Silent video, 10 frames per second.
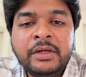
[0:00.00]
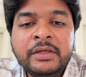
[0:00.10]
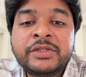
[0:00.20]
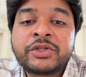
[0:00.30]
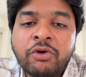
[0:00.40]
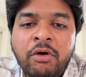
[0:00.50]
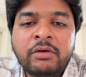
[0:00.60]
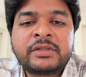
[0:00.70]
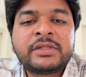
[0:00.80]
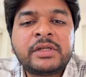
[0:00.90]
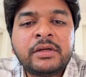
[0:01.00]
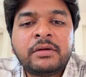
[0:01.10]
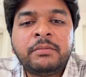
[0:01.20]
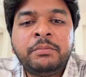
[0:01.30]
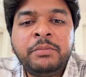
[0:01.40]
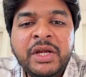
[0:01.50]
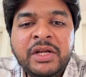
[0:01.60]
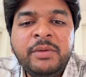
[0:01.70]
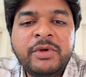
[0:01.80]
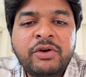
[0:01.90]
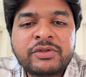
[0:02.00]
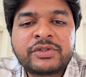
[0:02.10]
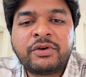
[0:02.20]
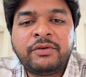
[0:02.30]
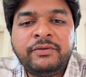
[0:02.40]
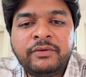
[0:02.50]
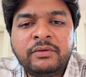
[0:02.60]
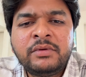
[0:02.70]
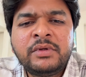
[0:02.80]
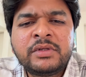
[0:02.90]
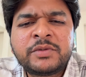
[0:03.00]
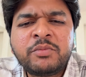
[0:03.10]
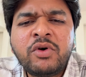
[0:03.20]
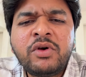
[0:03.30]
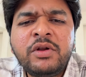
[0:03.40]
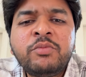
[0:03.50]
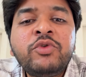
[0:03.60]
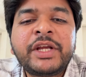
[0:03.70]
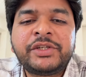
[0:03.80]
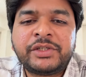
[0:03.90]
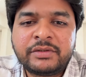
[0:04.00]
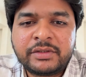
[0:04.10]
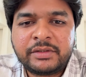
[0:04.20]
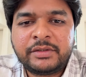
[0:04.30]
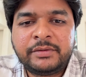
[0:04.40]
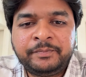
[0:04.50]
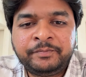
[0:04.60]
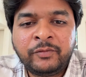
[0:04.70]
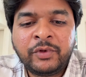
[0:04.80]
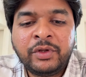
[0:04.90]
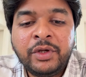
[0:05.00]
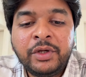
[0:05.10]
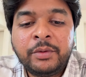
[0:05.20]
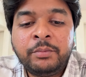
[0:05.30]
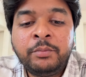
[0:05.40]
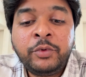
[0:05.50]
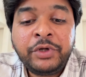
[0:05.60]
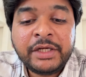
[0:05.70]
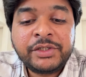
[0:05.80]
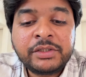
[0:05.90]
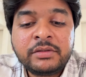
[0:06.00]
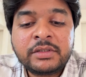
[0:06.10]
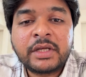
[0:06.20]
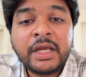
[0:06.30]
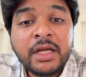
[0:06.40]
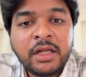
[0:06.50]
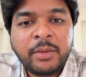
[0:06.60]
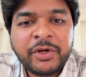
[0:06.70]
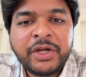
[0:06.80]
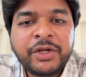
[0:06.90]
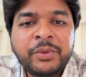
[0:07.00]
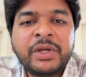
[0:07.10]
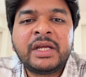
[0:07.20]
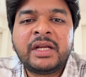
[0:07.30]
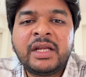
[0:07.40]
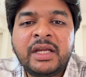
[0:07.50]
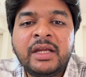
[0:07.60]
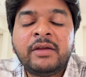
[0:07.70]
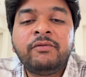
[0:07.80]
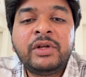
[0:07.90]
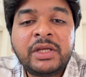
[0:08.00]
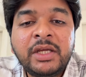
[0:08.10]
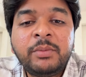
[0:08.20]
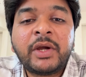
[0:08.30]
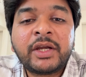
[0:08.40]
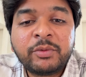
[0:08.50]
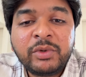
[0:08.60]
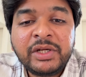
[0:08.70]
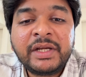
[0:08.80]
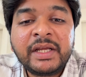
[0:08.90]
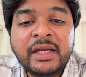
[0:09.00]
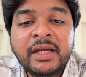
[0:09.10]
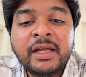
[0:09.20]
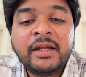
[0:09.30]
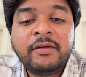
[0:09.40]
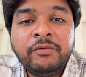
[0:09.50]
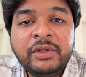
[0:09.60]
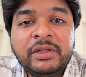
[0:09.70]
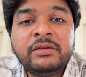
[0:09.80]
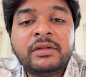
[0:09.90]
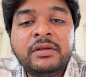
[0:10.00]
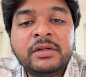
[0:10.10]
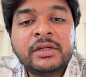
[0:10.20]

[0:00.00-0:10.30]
is caused mainly because of small mutations. Mutations in a repetitive DNA will keep accumulating within the